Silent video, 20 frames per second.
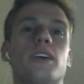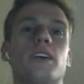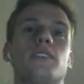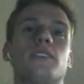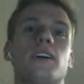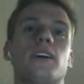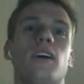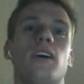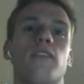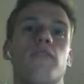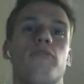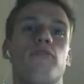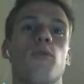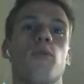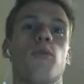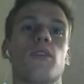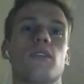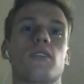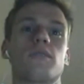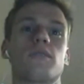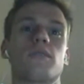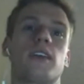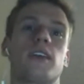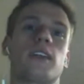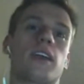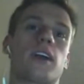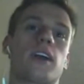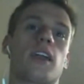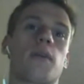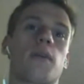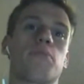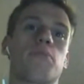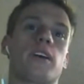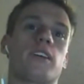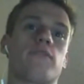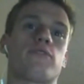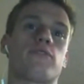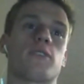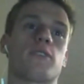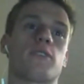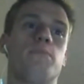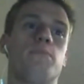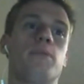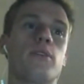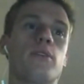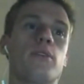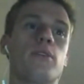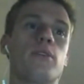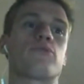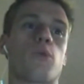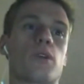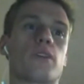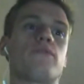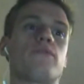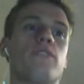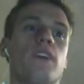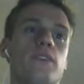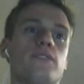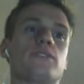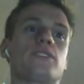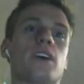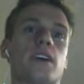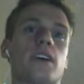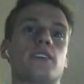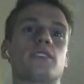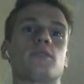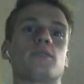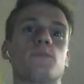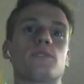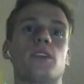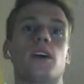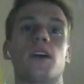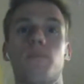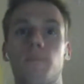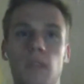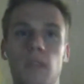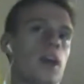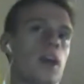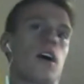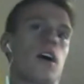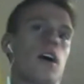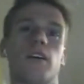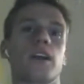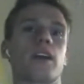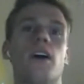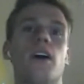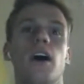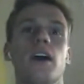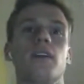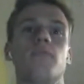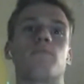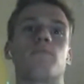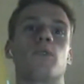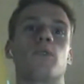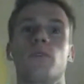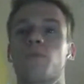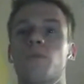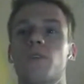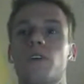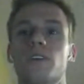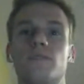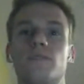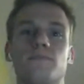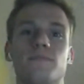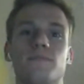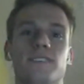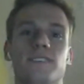Because I got 4. Then again, I played it for about 45 seconds and was like, all right, I got it. Going to work.